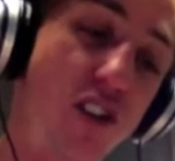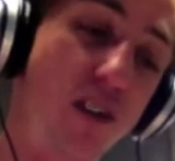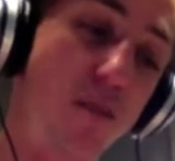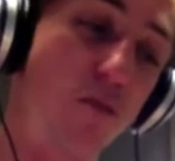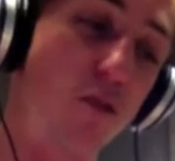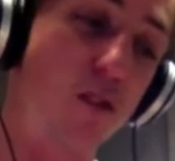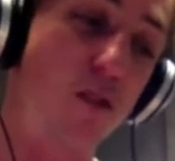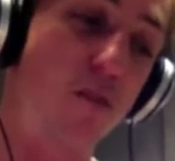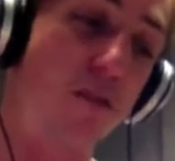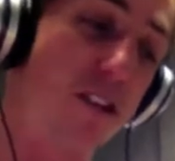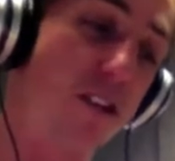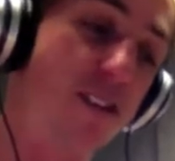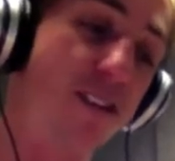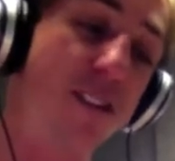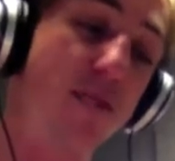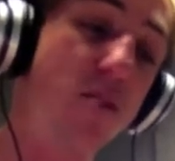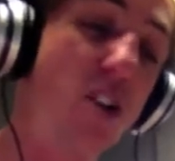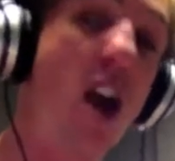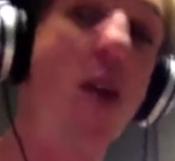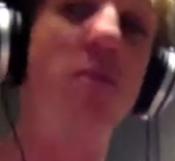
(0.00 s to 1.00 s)
anymore, but
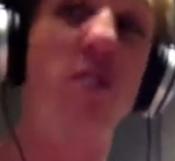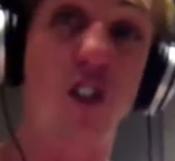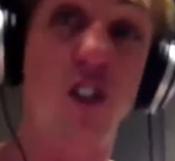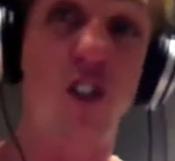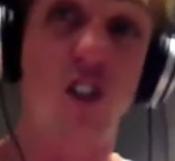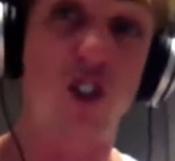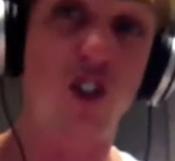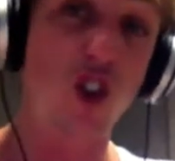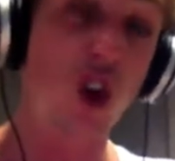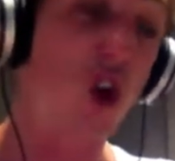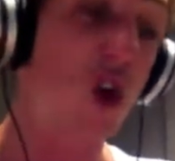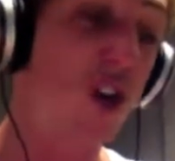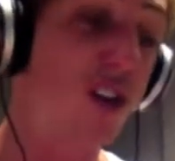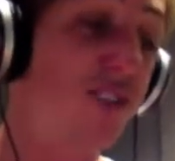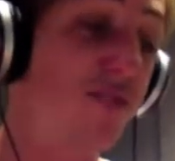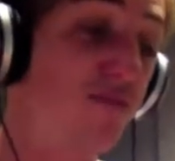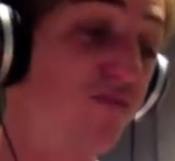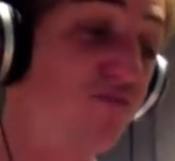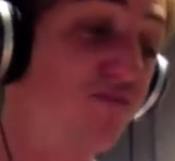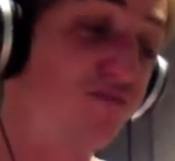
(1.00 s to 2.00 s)
sometimes a
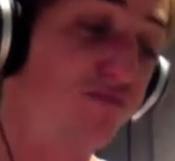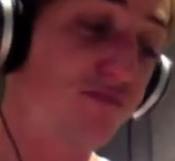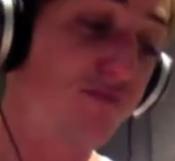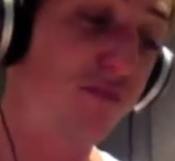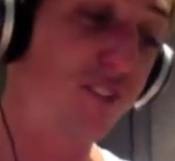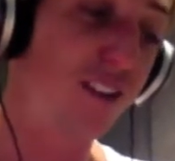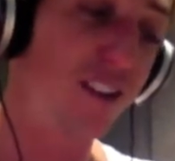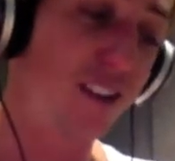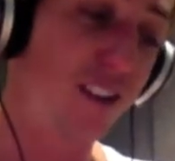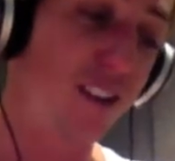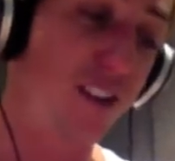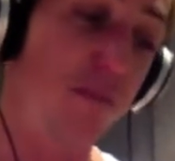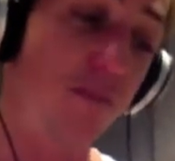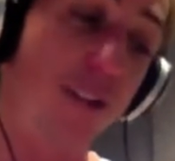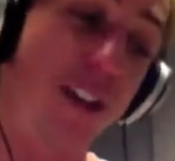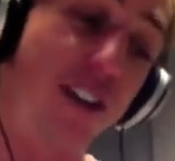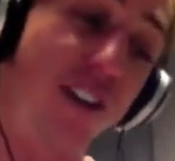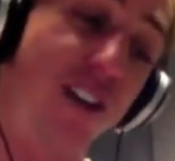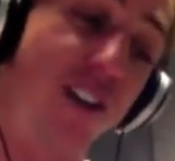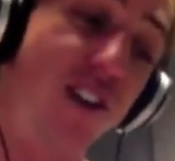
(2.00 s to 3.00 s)
dessert. The
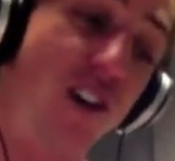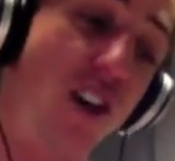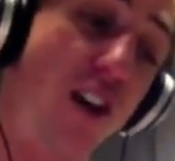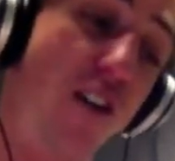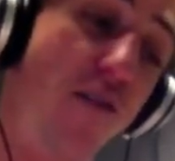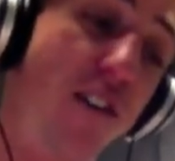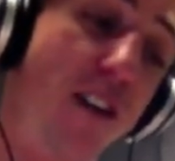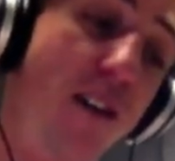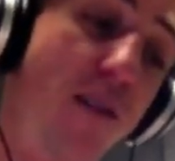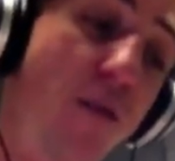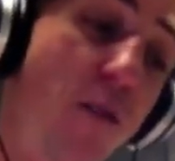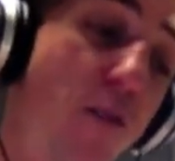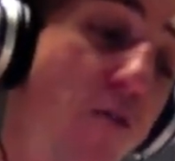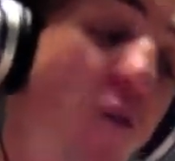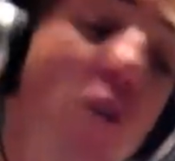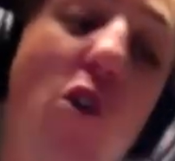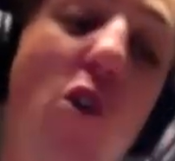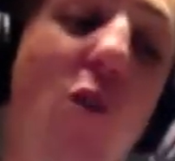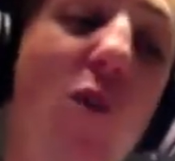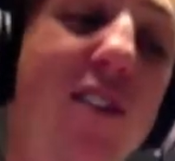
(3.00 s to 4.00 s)
meal is over, the
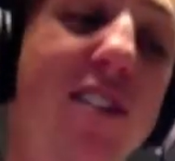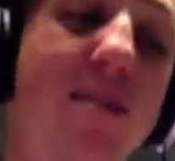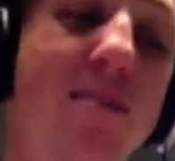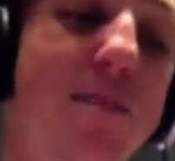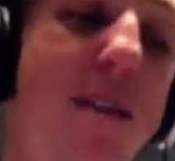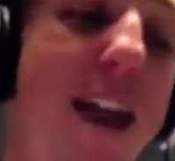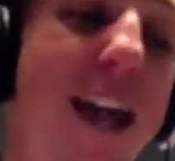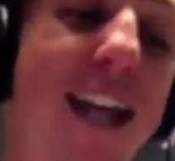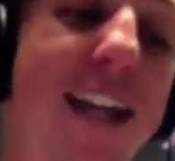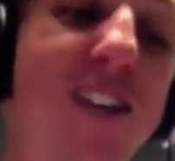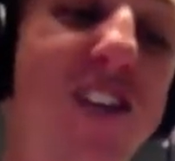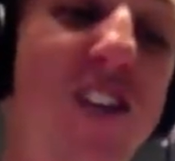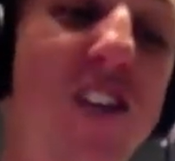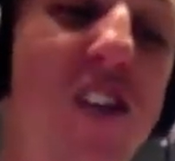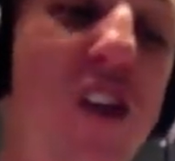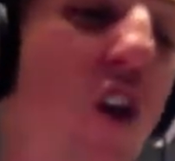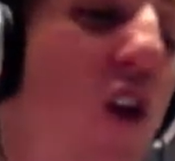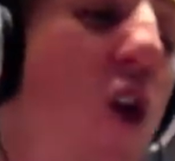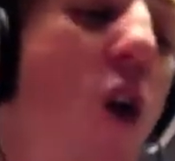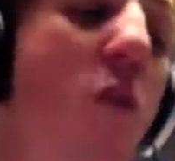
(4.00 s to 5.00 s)
food was amazing,
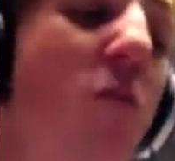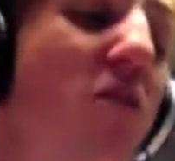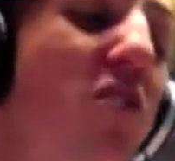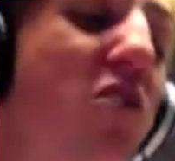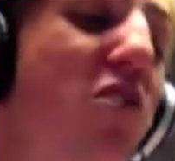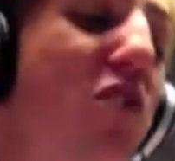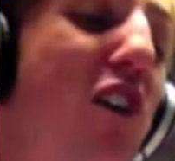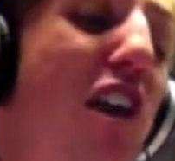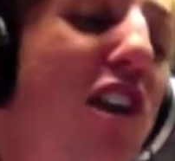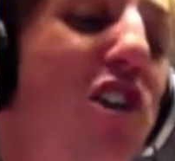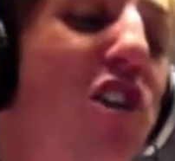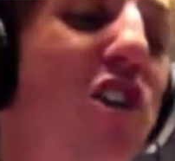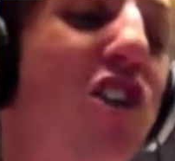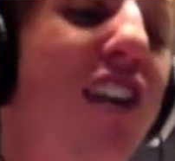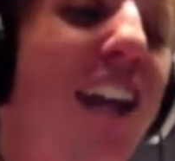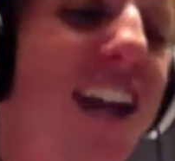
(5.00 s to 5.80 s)
the conversation